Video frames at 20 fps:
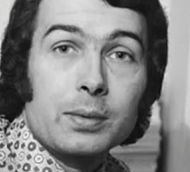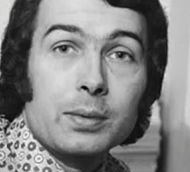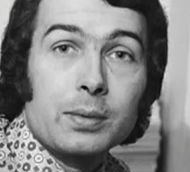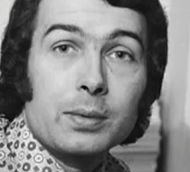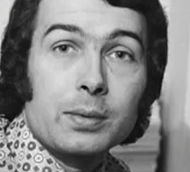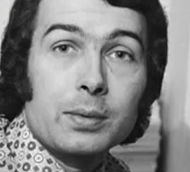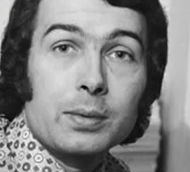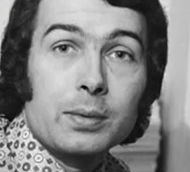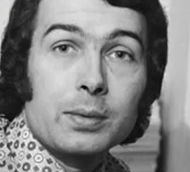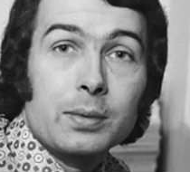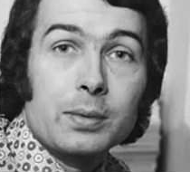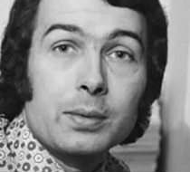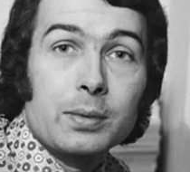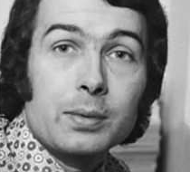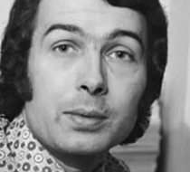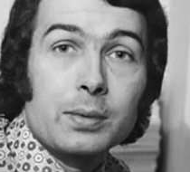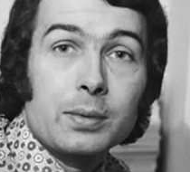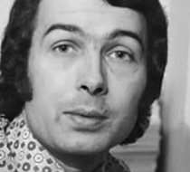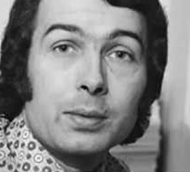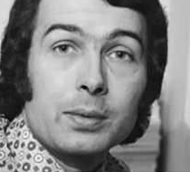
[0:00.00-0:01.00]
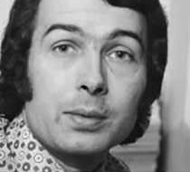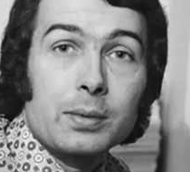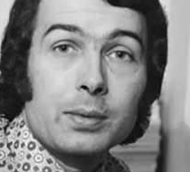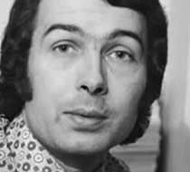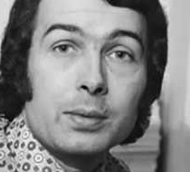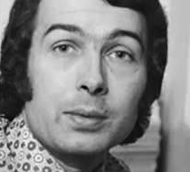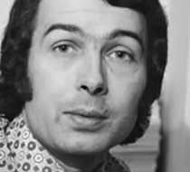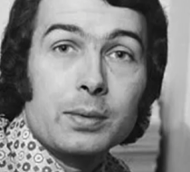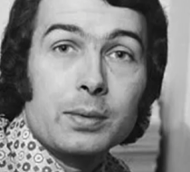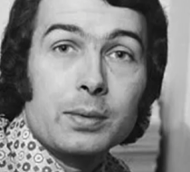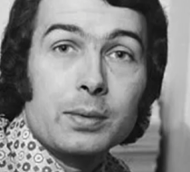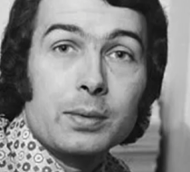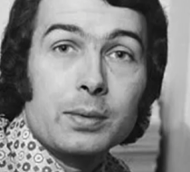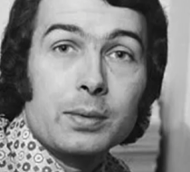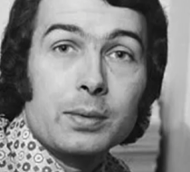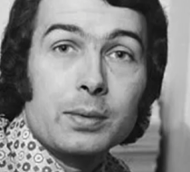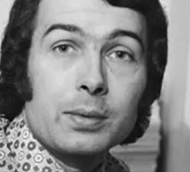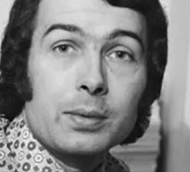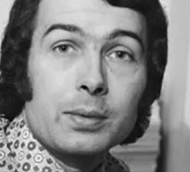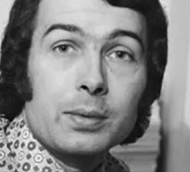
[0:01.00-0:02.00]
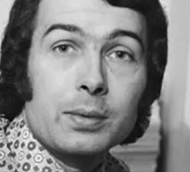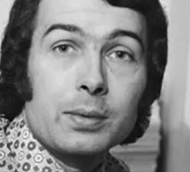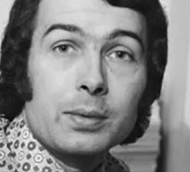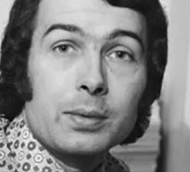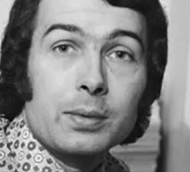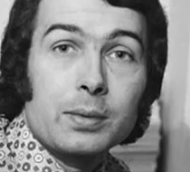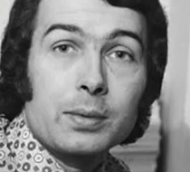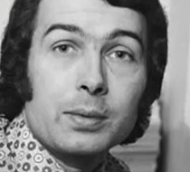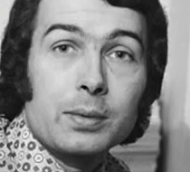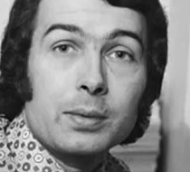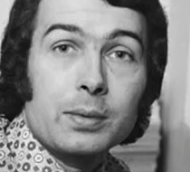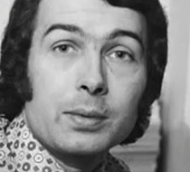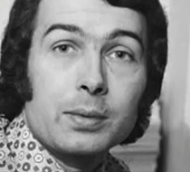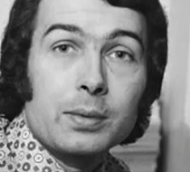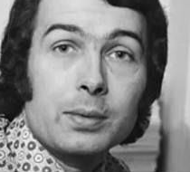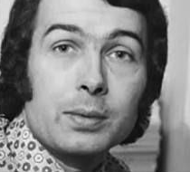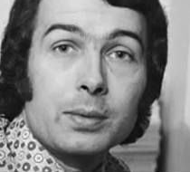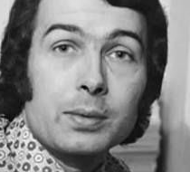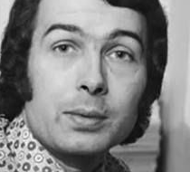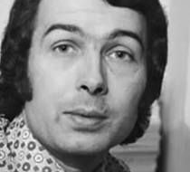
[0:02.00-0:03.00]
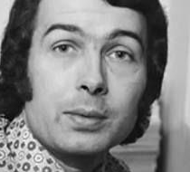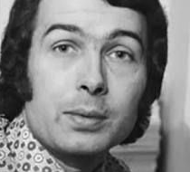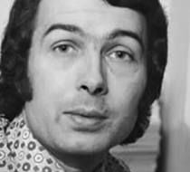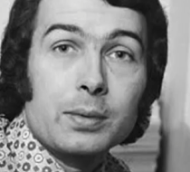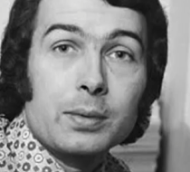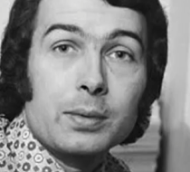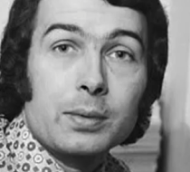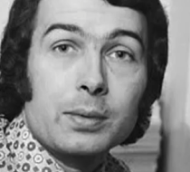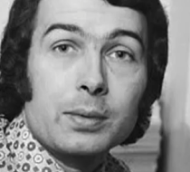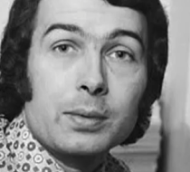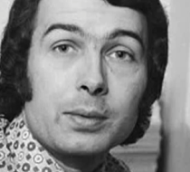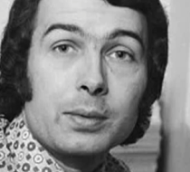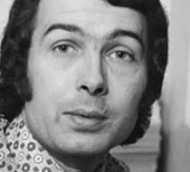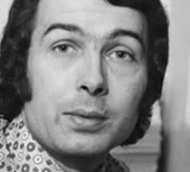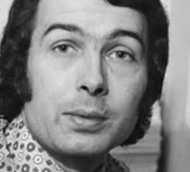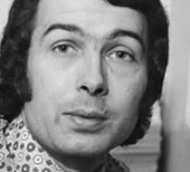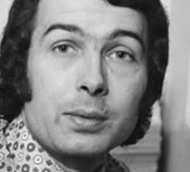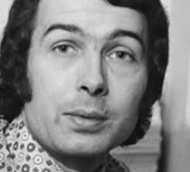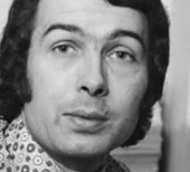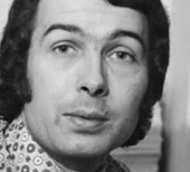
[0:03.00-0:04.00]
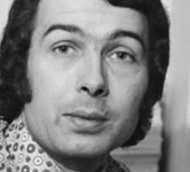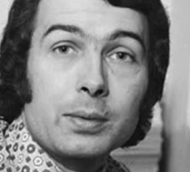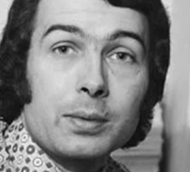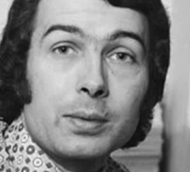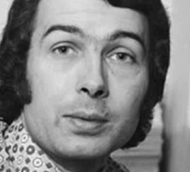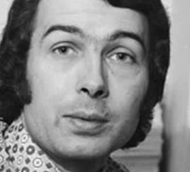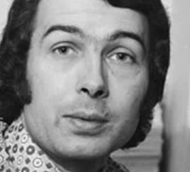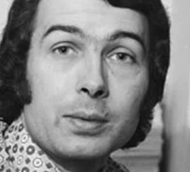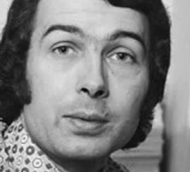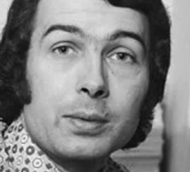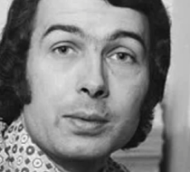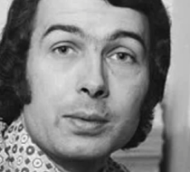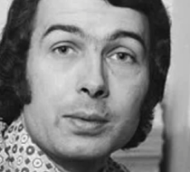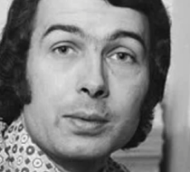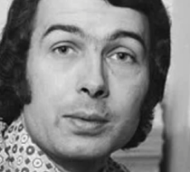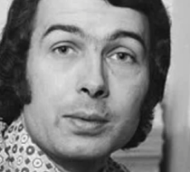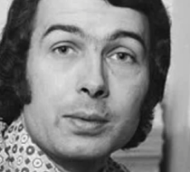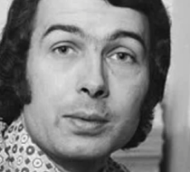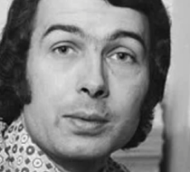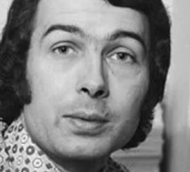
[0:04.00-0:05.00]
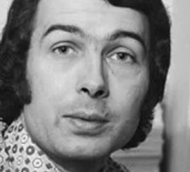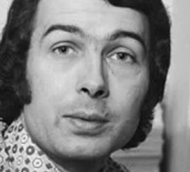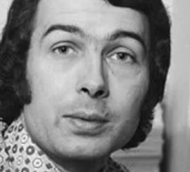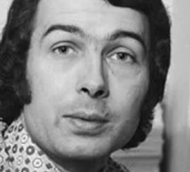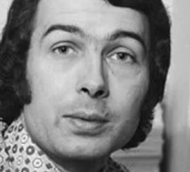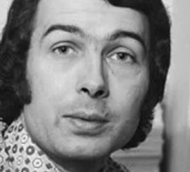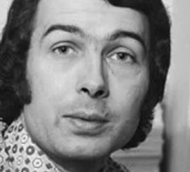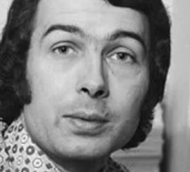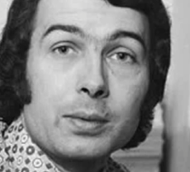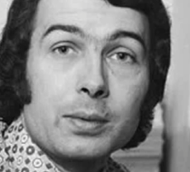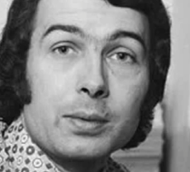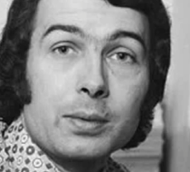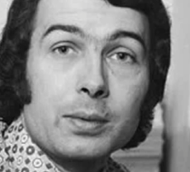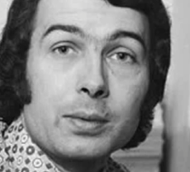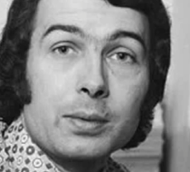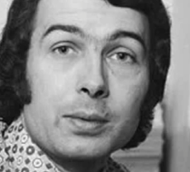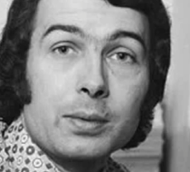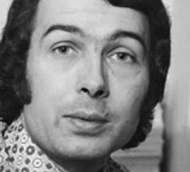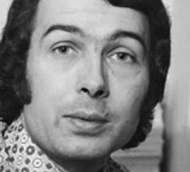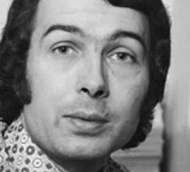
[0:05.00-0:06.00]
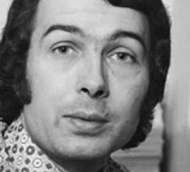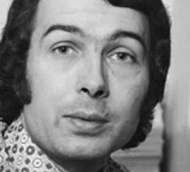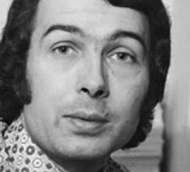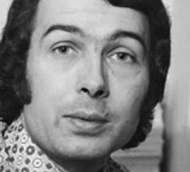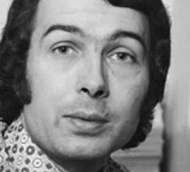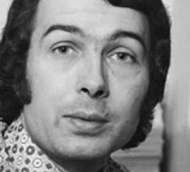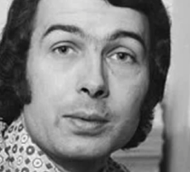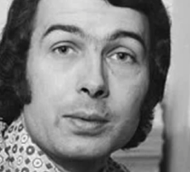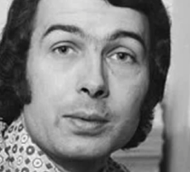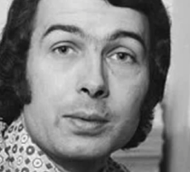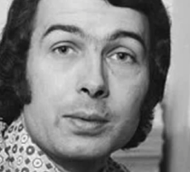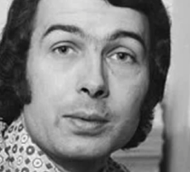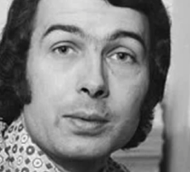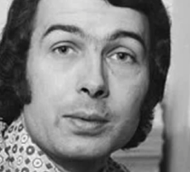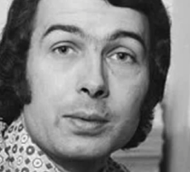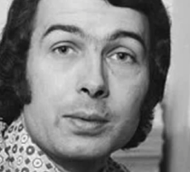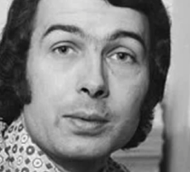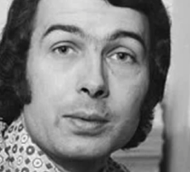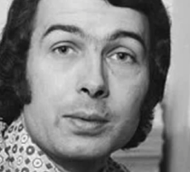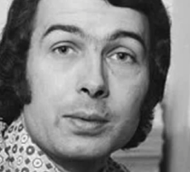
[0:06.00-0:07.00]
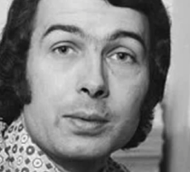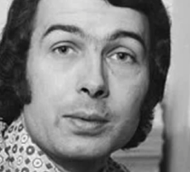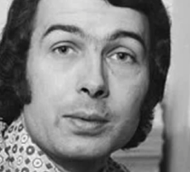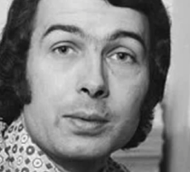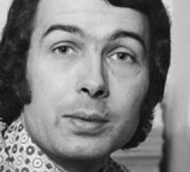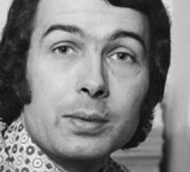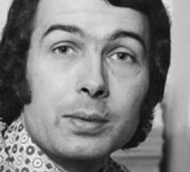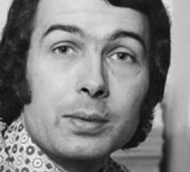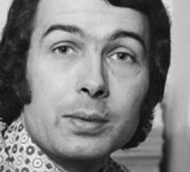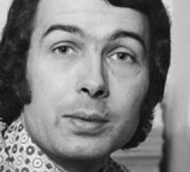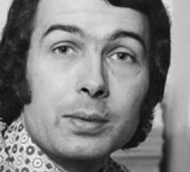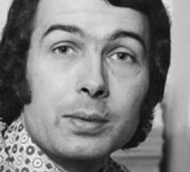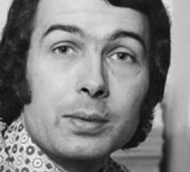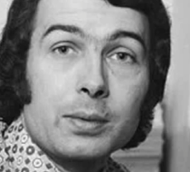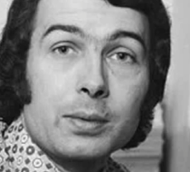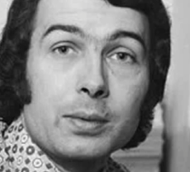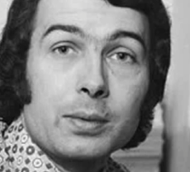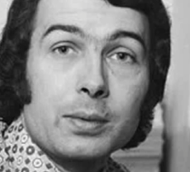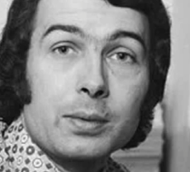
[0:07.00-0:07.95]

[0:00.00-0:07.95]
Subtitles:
(no lip movement)